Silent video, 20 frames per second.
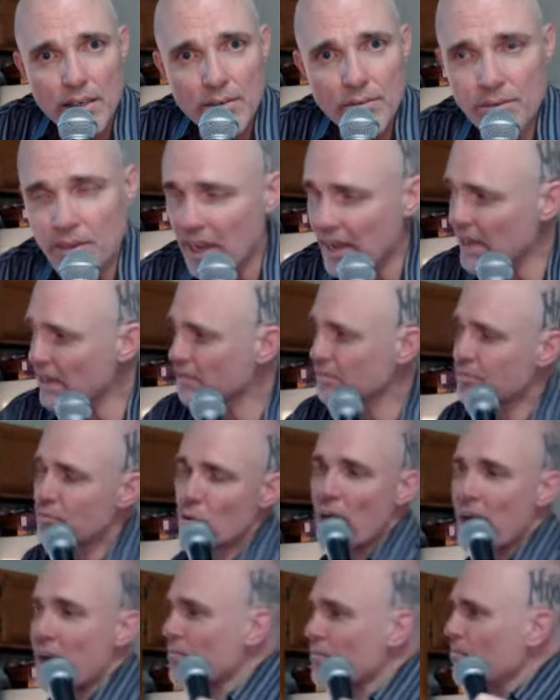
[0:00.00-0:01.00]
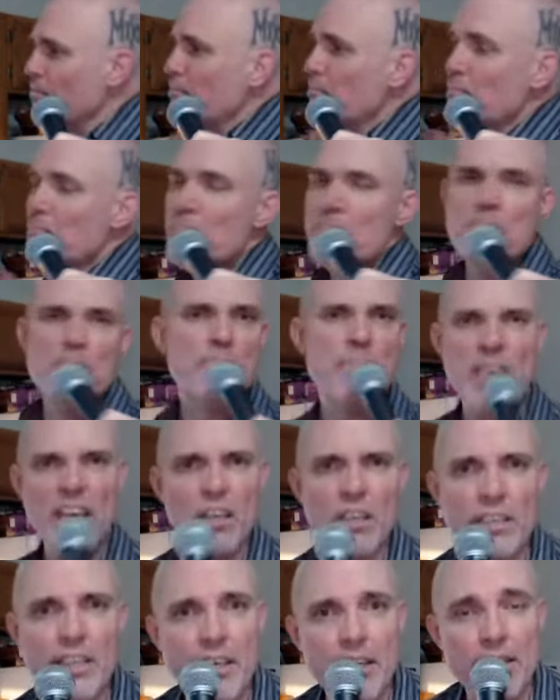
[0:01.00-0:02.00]
they have read
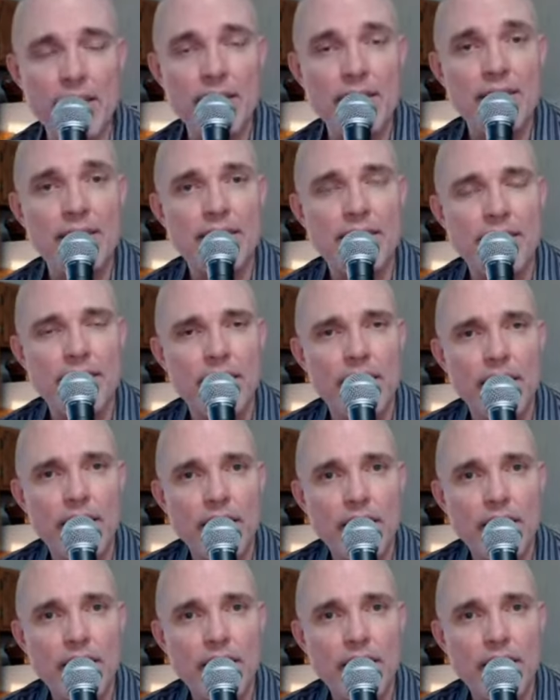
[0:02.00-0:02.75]
millions.